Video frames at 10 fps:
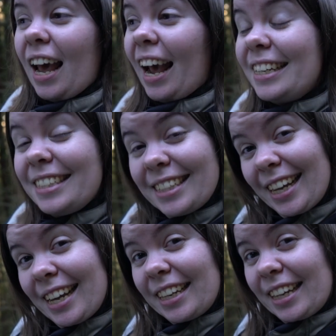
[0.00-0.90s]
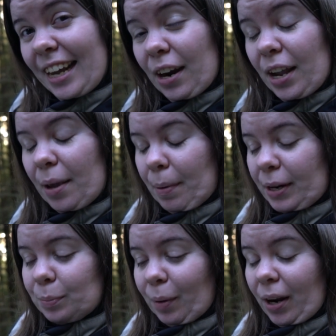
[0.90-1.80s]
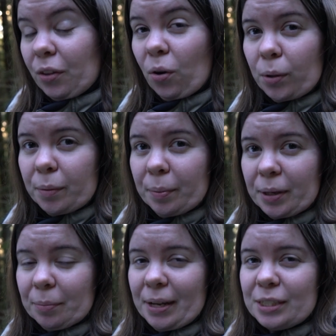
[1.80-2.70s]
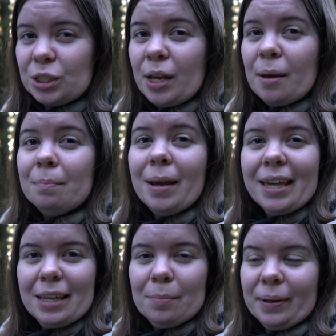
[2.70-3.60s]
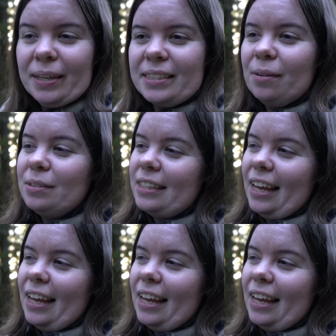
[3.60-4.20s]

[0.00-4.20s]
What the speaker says: I did carry bear spray on the whole of the pilgrimage, mainly because I was